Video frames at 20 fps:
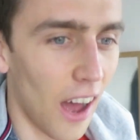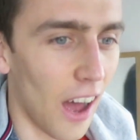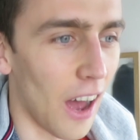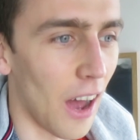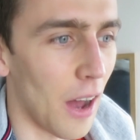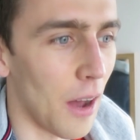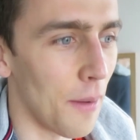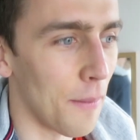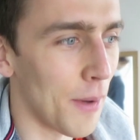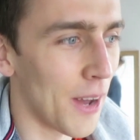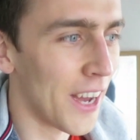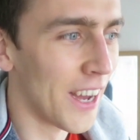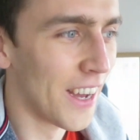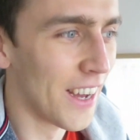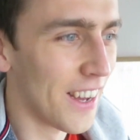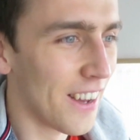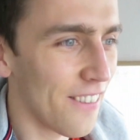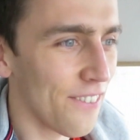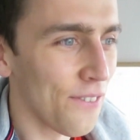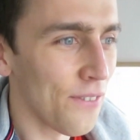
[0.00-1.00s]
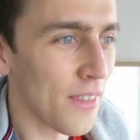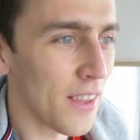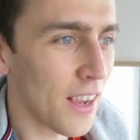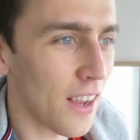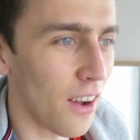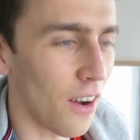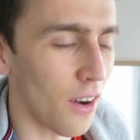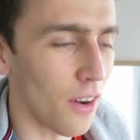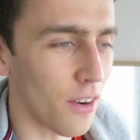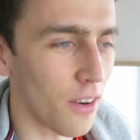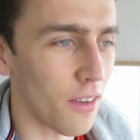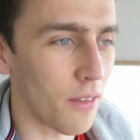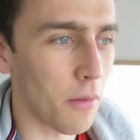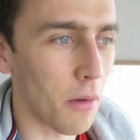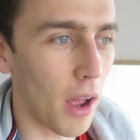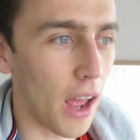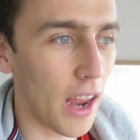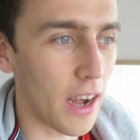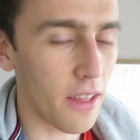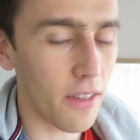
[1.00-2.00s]
on
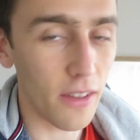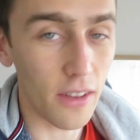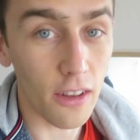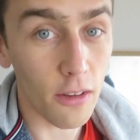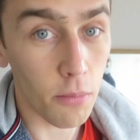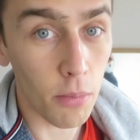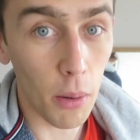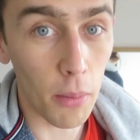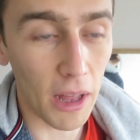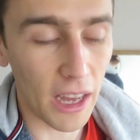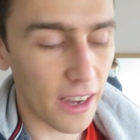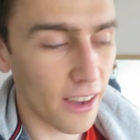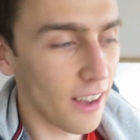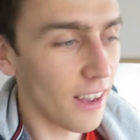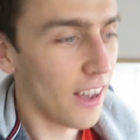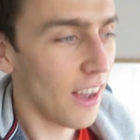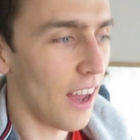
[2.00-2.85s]
anything that's public.